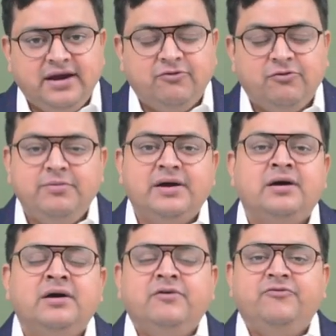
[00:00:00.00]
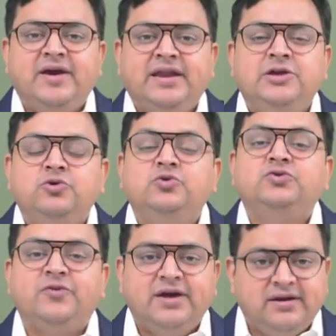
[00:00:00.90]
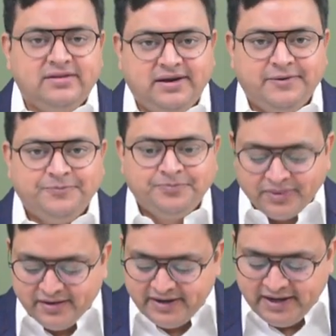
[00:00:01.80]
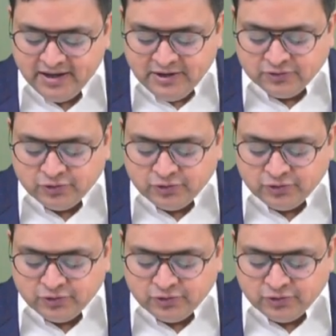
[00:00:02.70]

It would be a very huge figure then, right?